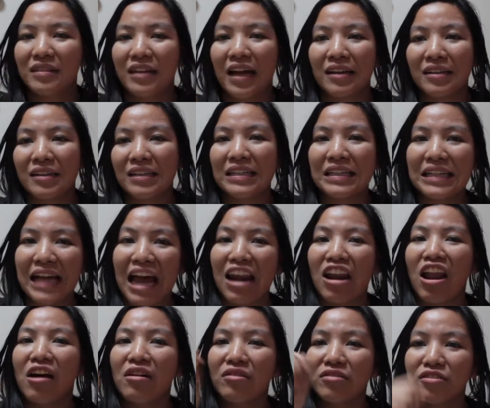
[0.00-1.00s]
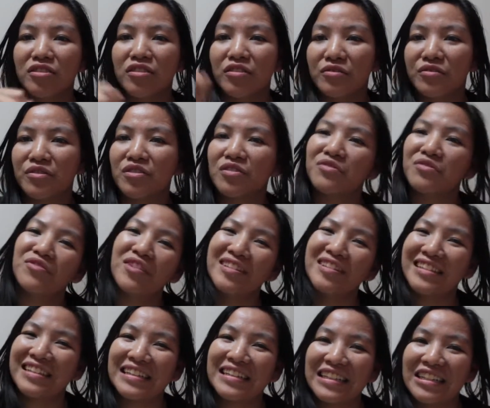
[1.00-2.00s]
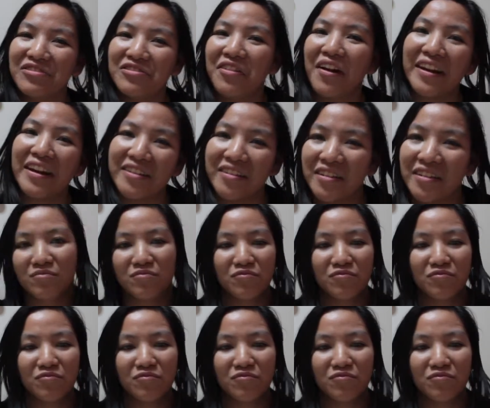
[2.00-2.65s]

that allows you to physically write.